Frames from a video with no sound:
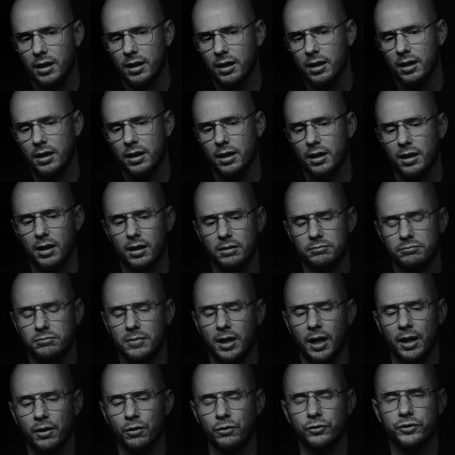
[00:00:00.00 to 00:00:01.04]
uh,
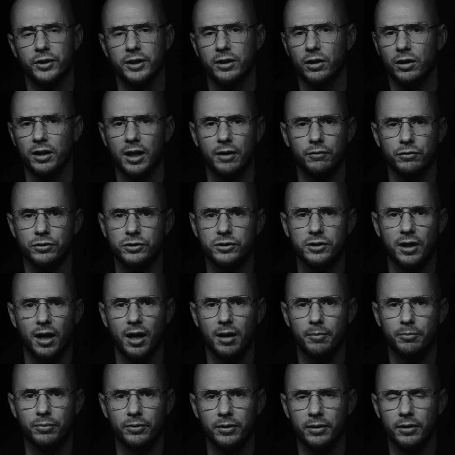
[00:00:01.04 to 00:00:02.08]
i don't think i'll ever
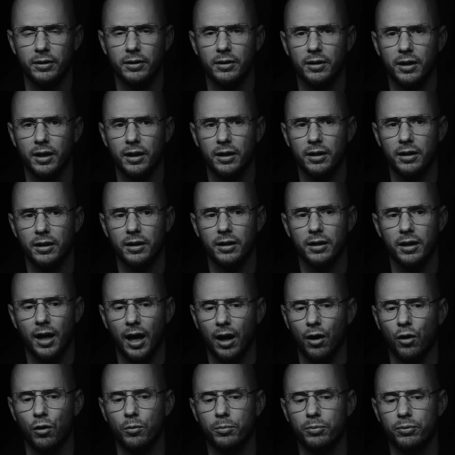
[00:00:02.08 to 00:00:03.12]
stop and and i
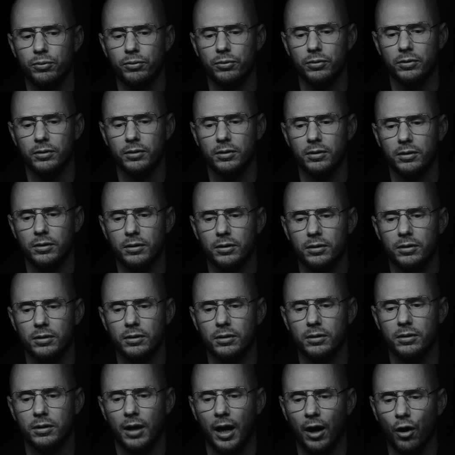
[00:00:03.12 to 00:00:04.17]
hope
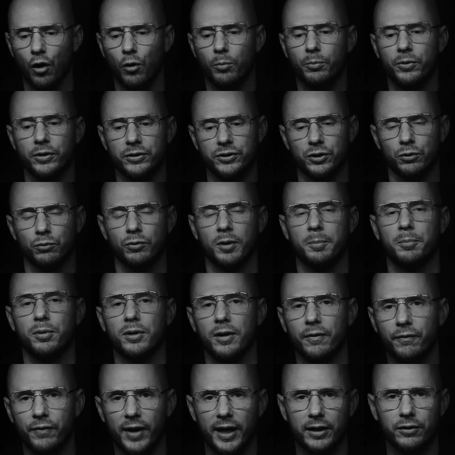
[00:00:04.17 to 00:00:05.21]
I hope there's a ripple
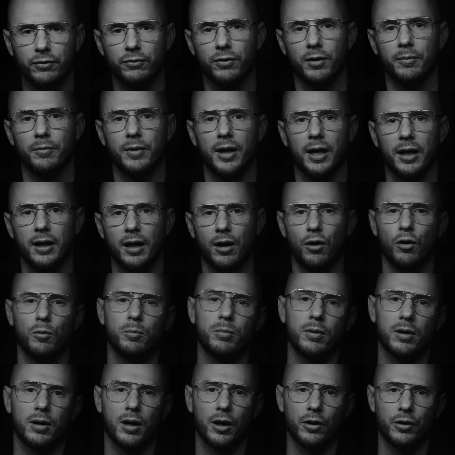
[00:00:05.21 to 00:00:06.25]
effect from that. I hope
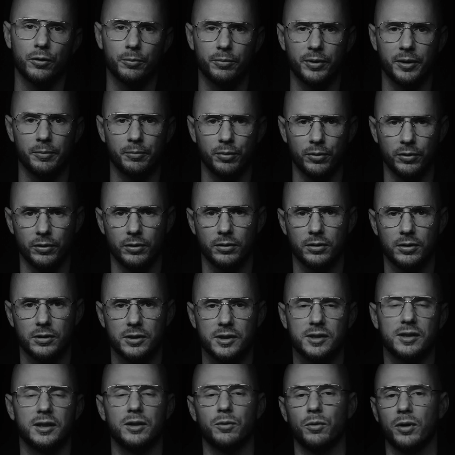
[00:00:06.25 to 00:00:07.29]
other people
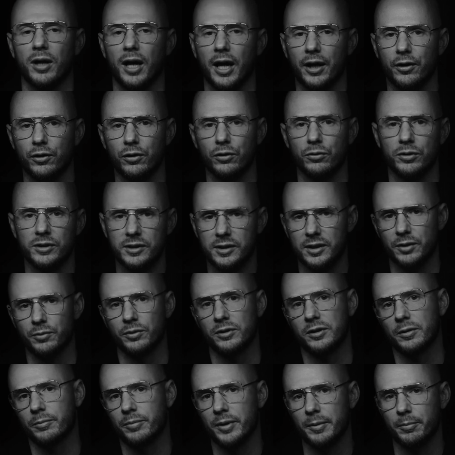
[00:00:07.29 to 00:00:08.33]
see what I do and see what
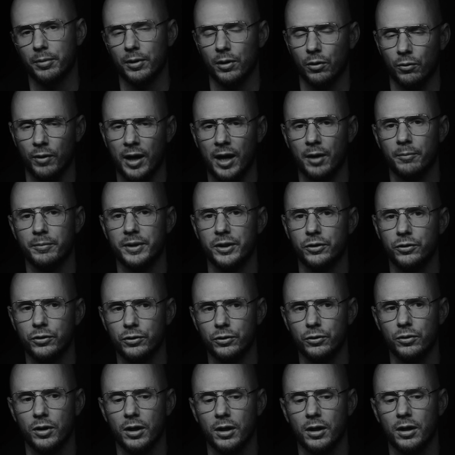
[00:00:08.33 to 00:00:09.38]
the people around me
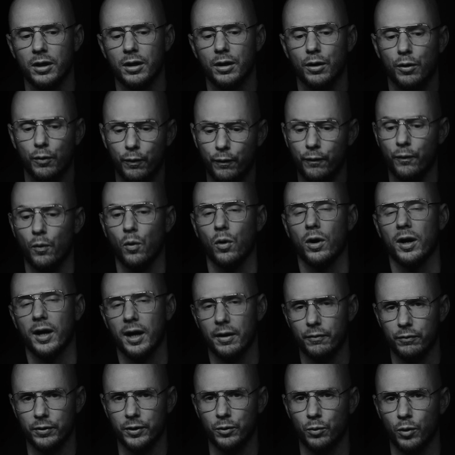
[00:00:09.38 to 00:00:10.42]
do for
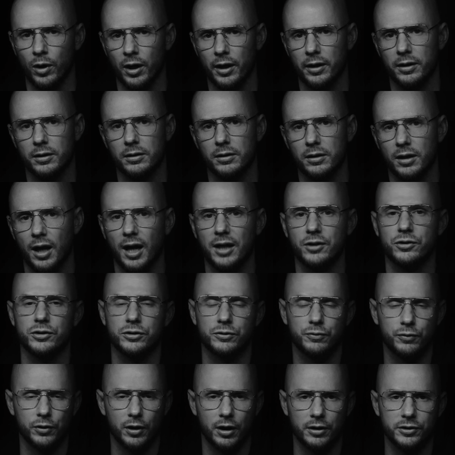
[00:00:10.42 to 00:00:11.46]
everyone, not just
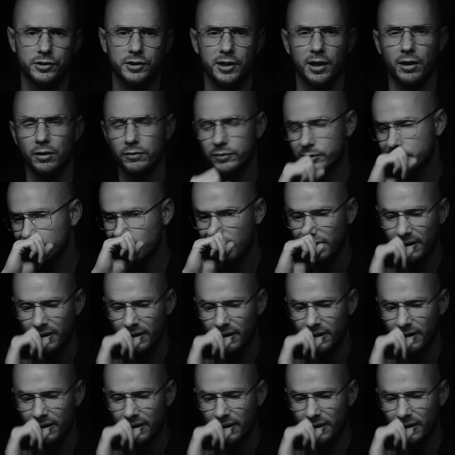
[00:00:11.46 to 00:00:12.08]
for ourselves.